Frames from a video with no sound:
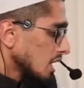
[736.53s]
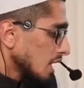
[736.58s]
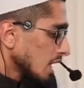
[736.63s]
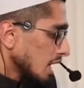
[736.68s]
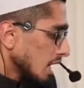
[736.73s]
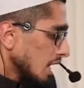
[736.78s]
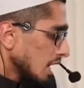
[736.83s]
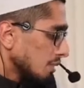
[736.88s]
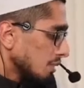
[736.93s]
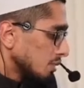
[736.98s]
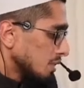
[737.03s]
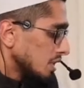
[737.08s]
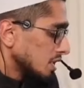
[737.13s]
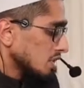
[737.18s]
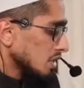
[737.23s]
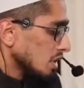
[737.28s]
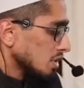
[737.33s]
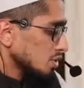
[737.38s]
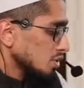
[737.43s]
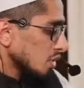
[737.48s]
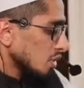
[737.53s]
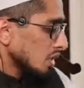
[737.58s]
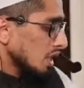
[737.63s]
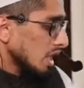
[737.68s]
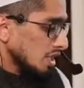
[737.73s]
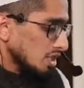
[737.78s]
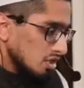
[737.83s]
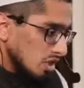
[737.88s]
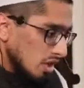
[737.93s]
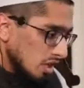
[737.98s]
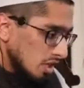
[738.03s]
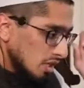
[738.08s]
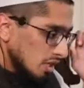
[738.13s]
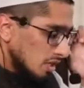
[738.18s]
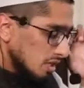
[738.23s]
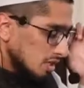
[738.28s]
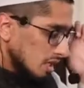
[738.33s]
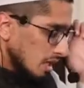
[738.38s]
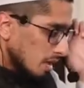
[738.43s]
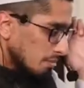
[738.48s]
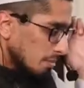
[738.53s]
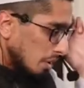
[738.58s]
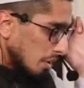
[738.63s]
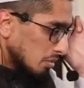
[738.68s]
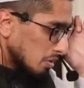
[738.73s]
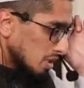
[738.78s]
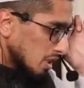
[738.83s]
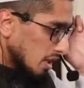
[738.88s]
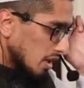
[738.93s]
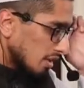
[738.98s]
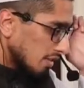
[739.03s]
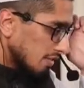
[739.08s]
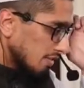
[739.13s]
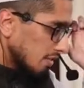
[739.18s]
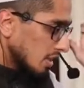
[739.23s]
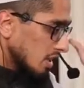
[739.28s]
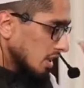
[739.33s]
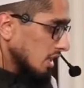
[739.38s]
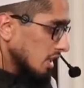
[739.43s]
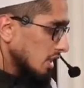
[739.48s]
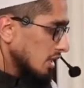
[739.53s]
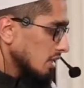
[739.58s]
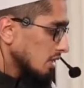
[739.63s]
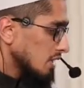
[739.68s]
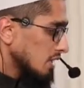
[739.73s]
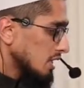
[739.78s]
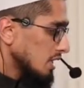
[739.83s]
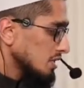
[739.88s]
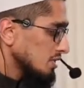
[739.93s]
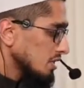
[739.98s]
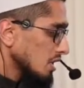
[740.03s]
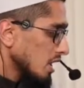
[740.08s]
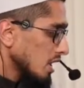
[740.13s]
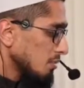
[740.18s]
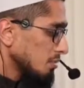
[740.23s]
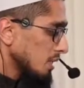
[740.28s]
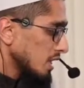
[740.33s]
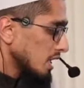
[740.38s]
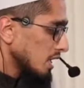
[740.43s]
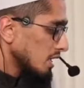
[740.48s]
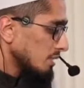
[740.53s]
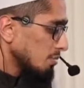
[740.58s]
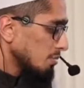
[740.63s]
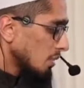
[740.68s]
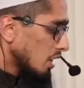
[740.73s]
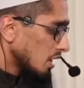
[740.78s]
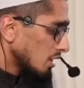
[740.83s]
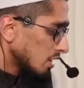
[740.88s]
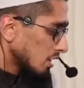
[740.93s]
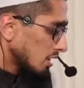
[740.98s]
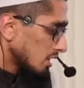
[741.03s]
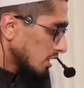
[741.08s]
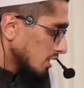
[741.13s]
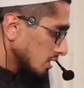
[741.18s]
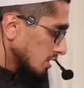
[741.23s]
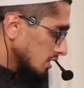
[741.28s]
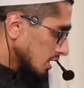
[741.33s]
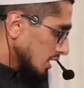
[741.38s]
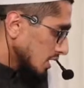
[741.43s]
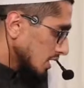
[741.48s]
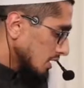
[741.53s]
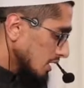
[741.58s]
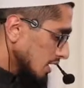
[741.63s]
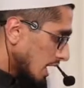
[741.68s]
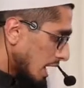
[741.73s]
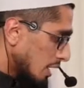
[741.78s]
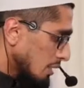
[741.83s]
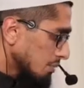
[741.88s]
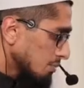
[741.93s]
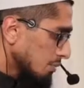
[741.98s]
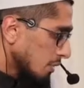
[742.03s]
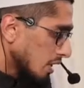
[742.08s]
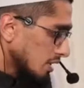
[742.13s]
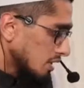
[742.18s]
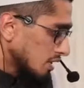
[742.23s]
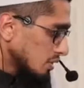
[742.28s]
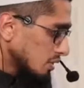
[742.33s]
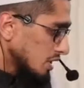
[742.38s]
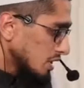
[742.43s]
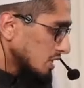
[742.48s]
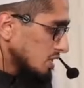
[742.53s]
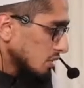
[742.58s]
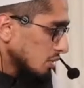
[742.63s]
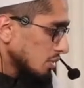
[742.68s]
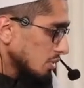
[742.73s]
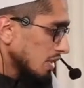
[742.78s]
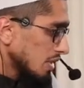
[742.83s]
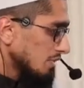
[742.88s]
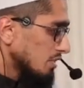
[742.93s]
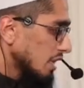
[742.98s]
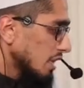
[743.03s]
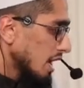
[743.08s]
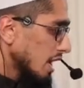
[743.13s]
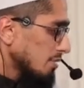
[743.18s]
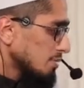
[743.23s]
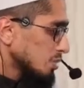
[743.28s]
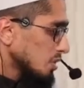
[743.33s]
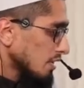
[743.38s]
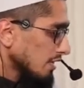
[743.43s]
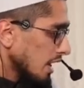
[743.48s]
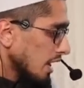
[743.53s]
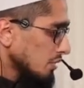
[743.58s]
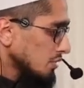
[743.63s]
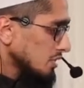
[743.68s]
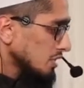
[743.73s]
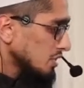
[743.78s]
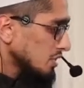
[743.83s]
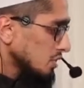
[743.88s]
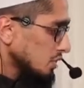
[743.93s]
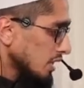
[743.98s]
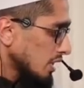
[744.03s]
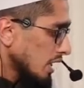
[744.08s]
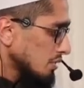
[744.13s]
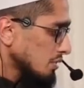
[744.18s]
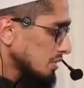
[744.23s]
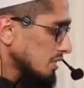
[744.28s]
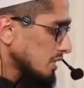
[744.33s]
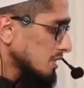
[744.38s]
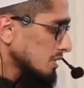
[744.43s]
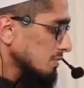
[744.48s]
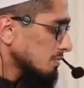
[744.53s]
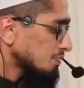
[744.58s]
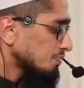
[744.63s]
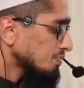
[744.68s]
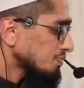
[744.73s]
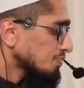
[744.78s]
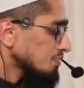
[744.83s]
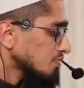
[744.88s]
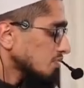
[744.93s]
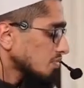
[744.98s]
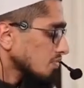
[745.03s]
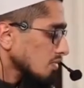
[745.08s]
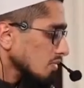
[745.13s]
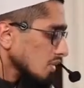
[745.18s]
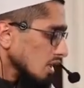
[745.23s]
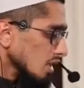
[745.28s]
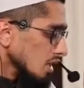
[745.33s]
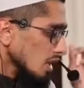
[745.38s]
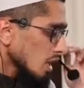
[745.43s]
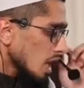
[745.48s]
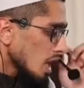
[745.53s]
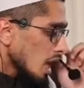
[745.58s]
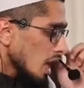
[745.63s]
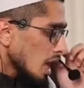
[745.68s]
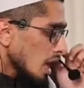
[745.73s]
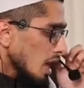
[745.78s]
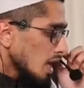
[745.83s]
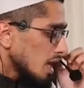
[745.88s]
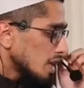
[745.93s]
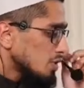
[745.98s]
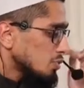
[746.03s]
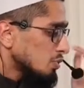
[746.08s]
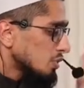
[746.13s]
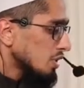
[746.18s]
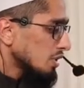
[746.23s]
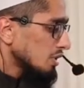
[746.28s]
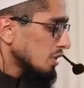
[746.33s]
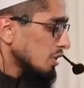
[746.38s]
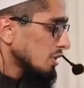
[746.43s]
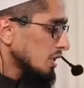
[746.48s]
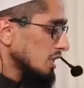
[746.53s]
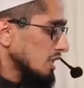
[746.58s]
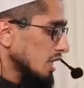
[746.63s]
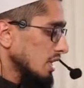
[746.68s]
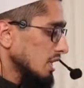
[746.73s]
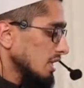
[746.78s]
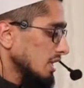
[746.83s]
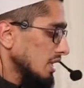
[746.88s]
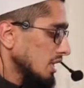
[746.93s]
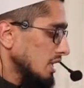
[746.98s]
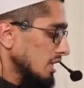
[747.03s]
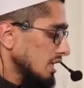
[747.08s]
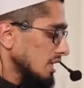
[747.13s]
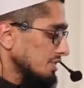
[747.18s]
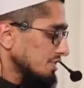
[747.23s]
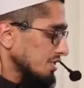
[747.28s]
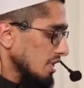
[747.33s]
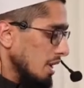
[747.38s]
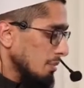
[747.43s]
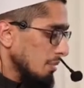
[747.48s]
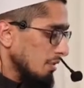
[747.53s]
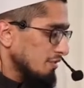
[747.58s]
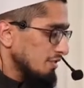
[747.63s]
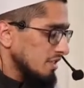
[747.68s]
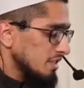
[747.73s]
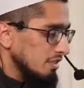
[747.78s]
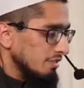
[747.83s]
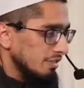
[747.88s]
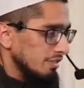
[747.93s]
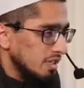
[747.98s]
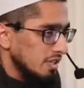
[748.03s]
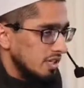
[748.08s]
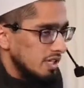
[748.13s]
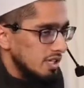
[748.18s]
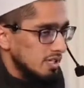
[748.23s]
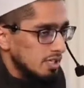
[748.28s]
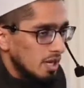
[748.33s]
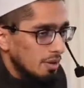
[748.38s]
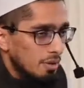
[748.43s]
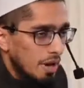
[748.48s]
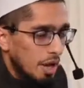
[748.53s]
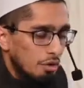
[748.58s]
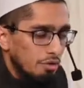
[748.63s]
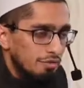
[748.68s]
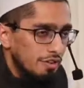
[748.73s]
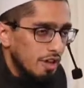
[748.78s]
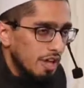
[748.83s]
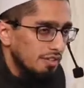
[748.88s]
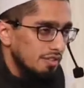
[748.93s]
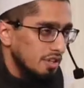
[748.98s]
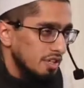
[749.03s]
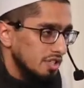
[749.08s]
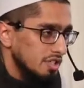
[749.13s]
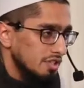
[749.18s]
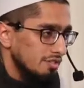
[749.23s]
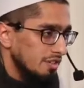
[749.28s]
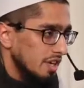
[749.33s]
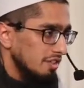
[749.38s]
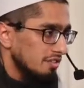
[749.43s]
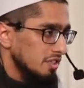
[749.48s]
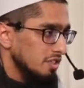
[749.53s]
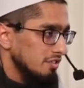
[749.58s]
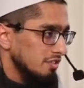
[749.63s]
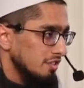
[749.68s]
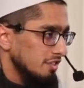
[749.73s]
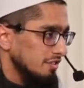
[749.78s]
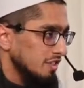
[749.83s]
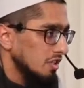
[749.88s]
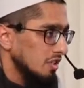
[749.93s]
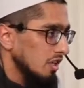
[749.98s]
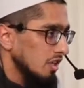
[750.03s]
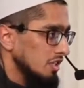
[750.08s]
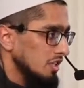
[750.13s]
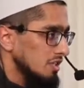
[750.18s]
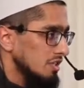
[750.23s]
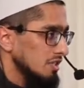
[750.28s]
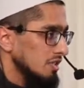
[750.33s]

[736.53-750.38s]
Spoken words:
There's also on that chart, there's the amount of the nisab in modern units. So we have grams, we have ounces, troy ounces. It's worth noting that the nisab of silver is around $500, $550.